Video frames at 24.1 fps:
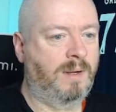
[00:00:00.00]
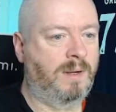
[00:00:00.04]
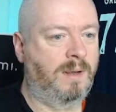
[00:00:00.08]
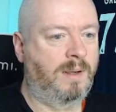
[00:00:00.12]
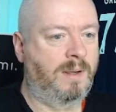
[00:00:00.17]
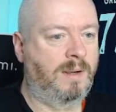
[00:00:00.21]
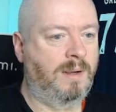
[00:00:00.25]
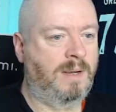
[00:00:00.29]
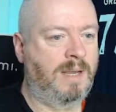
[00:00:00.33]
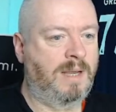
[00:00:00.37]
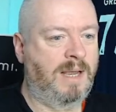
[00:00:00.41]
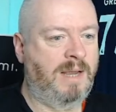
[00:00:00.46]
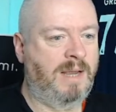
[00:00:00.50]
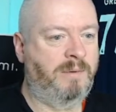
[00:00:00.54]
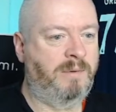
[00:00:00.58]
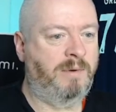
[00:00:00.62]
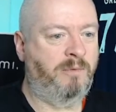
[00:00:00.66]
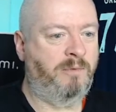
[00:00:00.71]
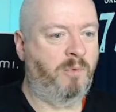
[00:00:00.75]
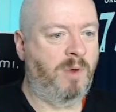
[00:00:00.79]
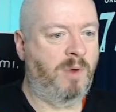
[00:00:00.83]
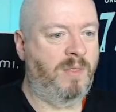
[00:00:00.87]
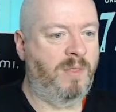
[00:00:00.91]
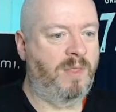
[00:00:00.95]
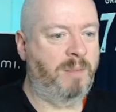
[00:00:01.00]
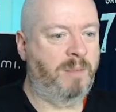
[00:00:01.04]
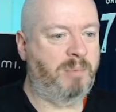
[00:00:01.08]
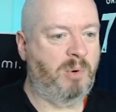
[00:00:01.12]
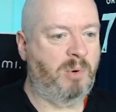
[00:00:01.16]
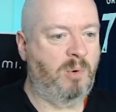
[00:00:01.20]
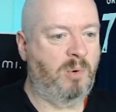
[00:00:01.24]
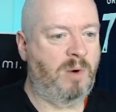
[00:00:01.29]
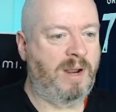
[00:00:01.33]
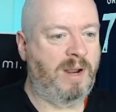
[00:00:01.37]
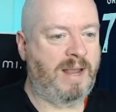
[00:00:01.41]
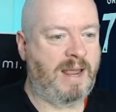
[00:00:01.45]
Okay, we've won the
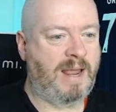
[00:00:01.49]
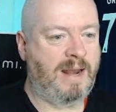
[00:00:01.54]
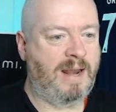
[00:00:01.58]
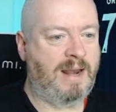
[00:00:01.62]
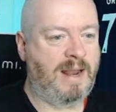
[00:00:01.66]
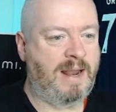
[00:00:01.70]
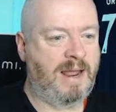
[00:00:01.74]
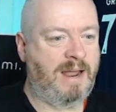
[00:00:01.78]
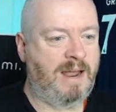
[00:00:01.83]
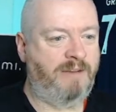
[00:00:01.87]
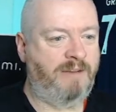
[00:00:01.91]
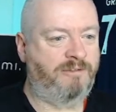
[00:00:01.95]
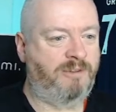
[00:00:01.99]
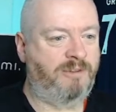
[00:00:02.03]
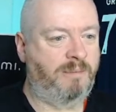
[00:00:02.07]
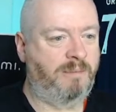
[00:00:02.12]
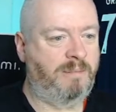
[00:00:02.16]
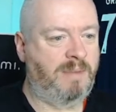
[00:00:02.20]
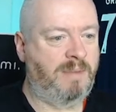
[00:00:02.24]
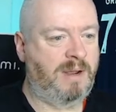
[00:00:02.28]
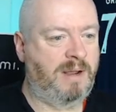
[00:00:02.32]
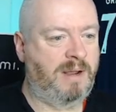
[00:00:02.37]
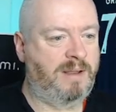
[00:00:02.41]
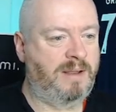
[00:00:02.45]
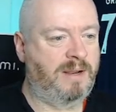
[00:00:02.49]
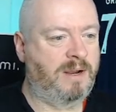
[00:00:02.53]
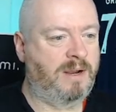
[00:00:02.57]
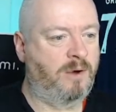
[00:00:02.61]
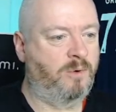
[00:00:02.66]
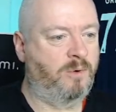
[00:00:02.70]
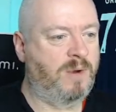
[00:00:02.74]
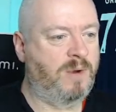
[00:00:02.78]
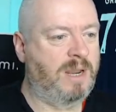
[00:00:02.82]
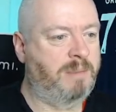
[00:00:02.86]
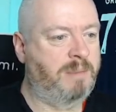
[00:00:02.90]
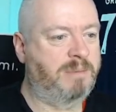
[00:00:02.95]
ball again there from the
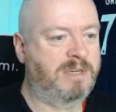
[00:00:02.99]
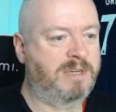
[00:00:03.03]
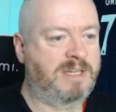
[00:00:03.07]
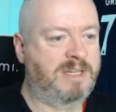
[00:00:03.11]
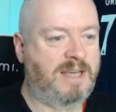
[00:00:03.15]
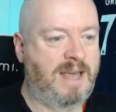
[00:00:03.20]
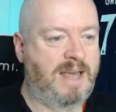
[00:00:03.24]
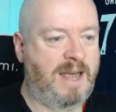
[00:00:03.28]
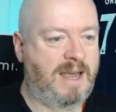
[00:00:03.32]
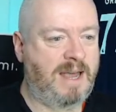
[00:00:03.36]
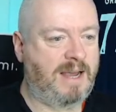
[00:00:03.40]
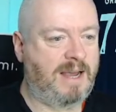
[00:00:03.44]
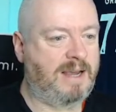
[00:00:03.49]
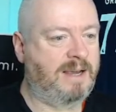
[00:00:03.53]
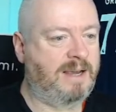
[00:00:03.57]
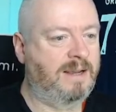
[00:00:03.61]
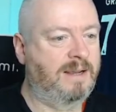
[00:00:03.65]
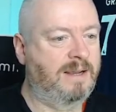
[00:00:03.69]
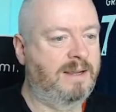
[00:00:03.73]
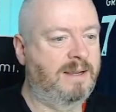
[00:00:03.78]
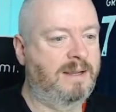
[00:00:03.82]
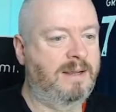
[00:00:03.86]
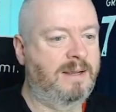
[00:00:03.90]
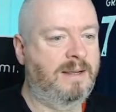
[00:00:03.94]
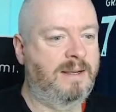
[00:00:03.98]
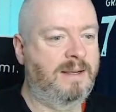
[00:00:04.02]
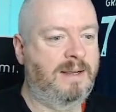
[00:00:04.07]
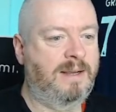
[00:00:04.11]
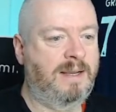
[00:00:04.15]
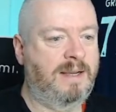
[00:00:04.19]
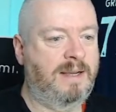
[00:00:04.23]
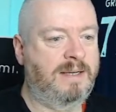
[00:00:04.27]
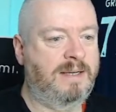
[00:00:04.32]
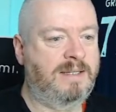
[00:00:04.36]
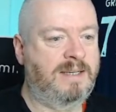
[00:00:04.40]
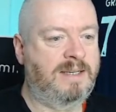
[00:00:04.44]
goalkeeper's kick.
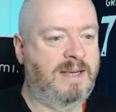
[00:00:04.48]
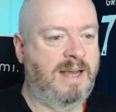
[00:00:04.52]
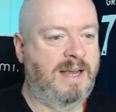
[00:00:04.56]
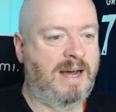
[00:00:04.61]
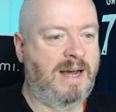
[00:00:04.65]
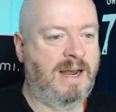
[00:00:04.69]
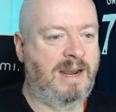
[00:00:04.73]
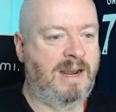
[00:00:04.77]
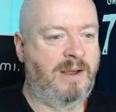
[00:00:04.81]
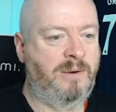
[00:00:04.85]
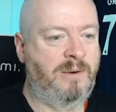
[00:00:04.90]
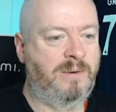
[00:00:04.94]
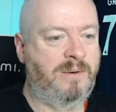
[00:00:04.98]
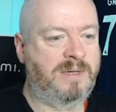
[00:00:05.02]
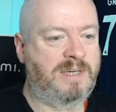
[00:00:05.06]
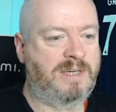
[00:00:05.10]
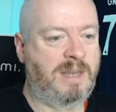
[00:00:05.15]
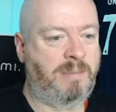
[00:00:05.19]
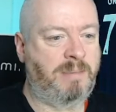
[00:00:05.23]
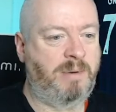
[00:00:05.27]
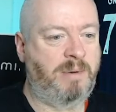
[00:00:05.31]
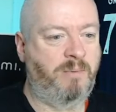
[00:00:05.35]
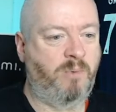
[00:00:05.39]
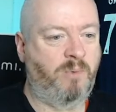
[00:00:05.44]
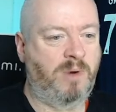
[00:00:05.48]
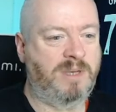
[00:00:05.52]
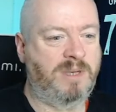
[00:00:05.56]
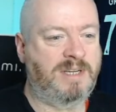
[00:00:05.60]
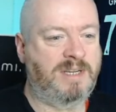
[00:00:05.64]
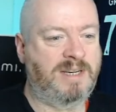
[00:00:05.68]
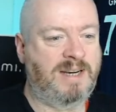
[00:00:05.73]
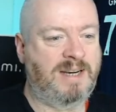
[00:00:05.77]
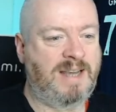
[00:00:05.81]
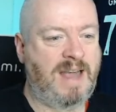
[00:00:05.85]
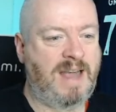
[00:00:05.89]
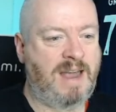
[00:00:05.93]
Here's Diallo stepping once
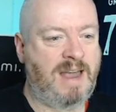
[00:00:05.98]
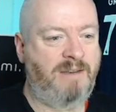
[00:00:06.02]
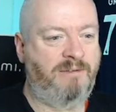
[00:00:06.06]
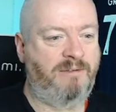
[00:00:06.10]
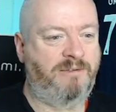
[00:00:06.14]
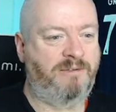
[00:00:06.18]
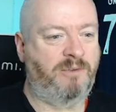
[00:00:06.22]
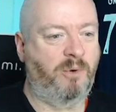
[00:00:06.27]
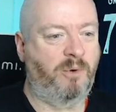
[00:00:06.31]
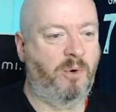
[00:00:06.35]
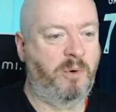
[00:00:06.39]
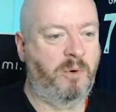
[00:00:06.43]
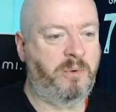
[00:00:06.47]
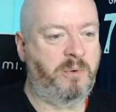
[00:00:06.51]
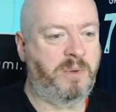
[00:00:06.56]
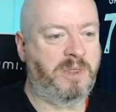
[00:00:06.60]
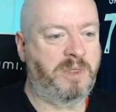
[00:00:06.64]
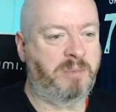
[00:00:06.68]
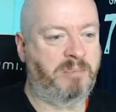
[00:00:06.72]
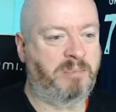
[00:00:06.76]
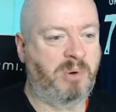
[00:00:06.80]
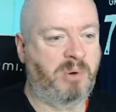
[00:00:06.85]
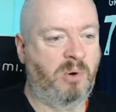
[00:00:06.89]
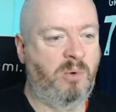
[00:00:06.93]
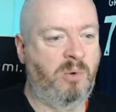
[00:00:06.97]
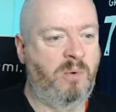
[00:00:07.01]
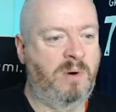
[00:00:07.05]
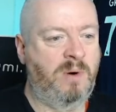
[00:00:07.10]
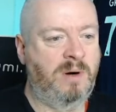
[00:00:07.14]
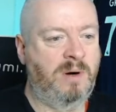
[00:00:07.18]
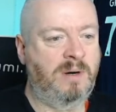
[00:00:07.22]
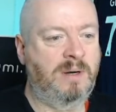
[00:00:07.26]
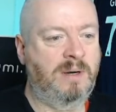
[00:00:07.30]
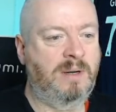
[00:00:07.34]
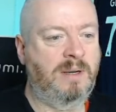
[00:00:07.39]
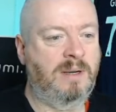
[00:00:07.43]
again forward with the ball.
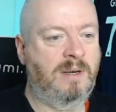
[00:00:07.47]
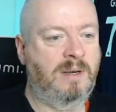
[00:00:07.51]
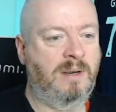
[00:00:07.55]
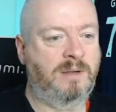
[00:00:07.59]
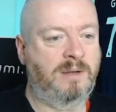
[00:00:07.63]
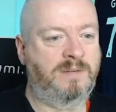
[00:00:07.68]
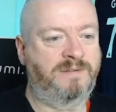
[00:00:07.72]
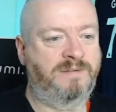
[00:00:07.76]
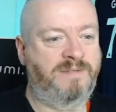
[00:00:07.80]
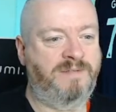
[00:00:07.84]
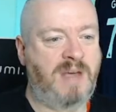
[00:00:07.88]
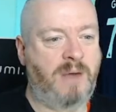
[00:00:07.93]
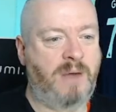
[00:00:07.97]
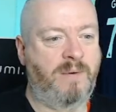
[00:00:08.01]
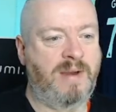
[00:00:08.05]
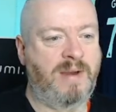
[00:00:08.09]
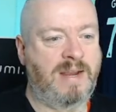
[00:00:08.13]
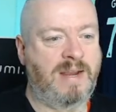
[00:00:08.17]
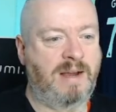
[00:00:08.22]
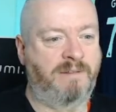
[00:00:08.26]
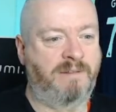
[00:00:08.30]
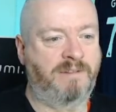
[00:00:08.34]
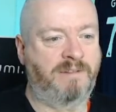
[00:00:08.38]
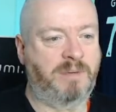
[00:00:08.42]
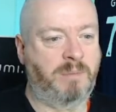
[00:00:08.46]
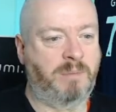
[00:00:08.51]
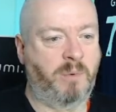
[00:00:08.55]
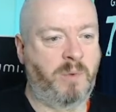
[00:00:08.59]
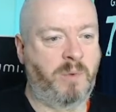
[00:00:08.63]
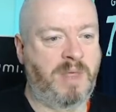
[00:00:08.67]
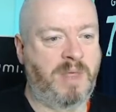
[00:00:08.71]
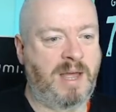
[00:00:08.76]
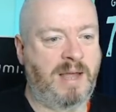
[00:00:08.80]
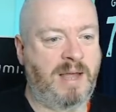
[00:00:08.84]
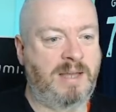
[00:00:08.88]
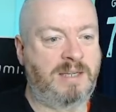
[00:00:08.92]
Looks very comfortable
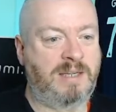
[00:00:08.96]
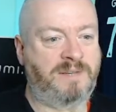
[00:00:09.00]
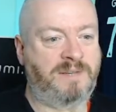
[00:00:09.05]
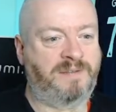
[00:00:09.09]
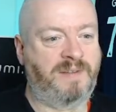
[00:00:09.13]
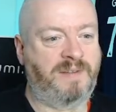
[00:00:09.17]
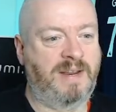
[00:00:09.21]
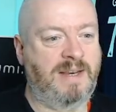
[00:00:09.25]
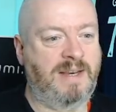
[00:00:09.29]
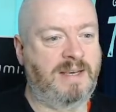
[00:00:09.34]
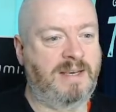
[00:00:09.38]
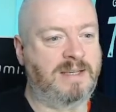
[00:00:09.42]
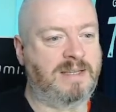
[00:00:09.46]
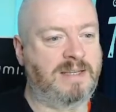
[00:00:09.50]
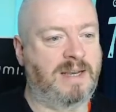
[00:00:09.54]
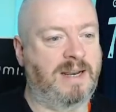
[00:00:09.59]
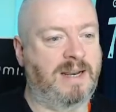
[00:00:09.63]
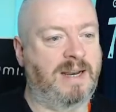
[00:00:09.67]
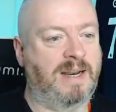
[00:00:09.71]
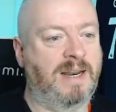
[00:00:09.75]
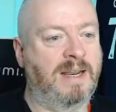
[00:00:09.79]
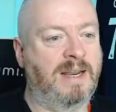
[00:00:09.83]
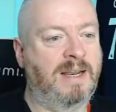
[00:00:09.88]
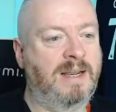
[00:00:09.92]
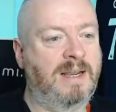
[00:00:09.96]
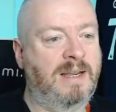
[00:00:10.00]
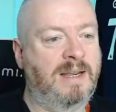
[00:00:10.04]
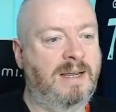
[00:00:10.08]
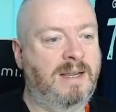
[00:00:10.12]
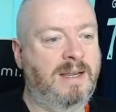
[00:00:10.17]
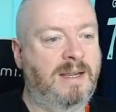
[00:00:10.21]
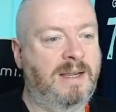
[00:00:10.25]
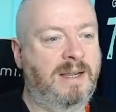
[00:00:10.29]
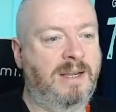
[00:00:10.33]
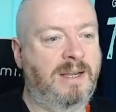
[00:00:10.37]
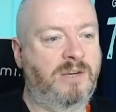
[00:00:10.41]
with it at his feet, doesn't he?
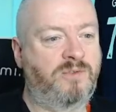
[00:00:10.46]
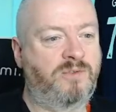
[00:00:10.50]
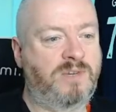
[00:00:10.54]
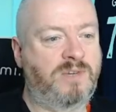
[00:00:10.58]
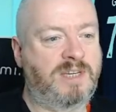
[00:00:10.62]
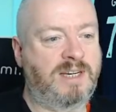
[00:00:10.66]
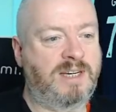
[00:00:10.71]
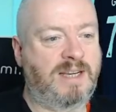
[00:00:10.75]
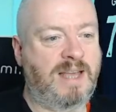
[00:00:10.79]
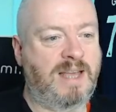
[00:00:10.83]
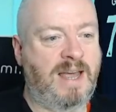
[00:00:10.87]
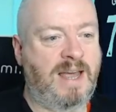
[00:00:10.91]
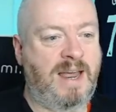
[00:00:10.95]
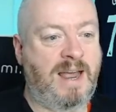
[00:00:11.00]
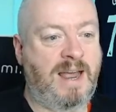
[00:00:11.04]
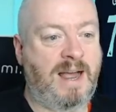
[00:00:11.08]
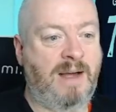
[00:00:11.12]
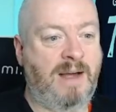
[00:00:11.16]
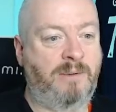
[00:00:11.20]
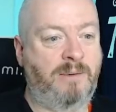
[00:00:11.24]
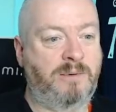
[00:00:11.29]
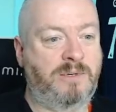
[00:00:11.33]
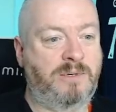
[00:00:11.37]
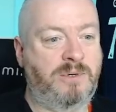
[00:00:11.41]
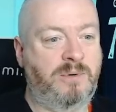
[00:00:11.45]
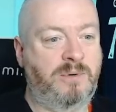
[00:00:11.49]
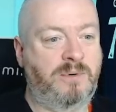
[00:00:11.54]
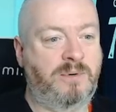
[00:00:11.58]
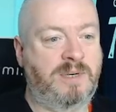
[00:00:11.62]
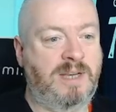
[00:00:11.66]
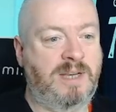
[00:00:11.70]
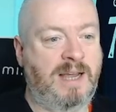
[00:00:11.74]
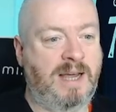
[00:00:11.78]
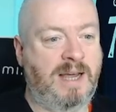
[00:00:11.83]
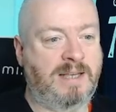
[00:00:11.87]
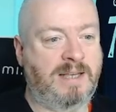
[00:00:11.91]
Idrissa Gueye out to
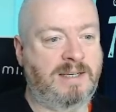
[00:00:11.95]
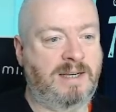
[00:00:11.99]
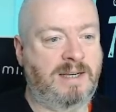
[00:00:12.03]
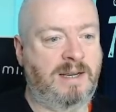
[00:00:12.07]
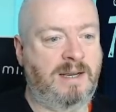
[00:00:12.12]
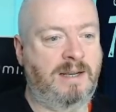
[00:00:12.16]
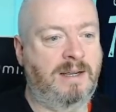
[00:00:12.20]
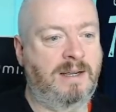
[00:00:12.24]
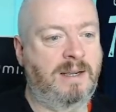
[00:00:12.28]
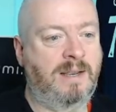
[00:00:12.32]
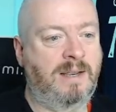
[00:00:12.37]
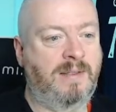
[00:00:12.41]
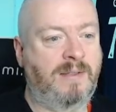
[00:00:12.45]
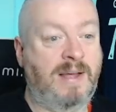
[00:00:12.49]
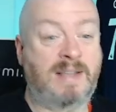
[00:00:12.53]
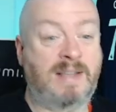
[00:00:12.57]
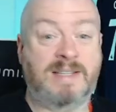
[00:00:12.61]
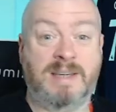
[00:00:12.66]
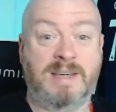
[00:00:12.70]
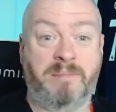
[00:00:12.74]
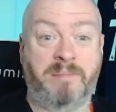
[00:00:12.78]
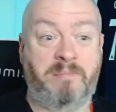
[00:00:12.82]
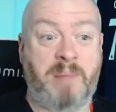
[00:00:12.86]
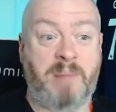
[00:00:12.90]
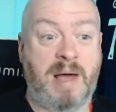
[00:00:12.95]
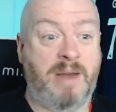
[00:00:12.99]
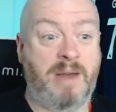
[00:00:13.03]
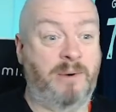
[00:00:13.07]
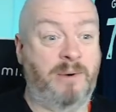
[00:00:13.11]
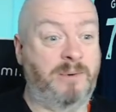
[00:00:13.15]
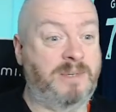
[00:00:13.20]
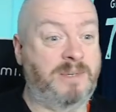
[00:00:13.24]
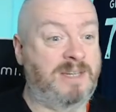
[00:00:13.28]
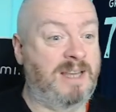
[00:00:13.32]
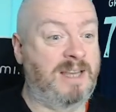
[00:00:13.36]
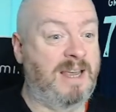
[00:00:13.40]
Diatta. That's a
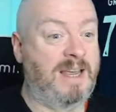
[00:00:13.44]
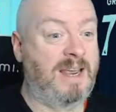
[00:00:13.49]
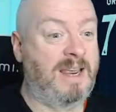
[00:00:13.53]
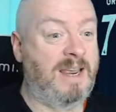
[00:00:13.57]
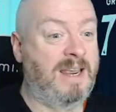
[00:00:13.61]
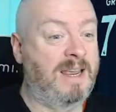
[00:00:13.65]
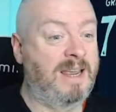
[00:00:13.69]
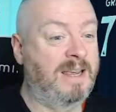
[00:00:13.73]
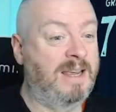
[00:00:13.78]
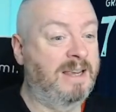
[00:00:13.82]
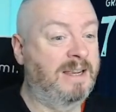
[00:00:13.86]
penalty.